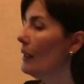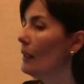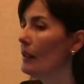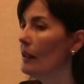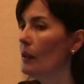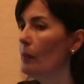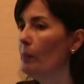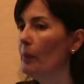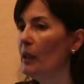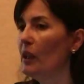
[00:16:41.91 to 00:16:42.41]

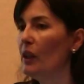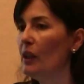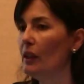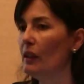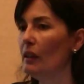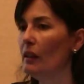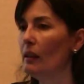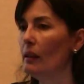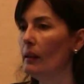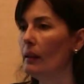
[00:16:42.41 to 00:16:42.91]
the
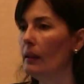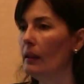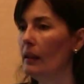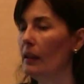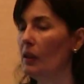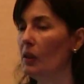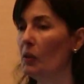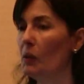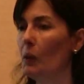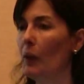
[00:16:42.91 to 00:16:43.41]
patient
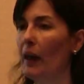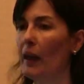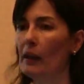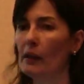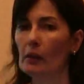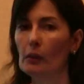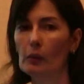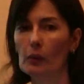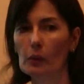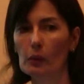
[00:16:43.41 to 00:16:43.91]
is trying
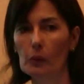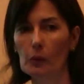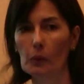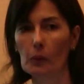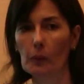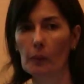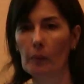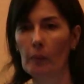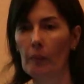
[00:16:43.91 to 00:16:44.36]
to do.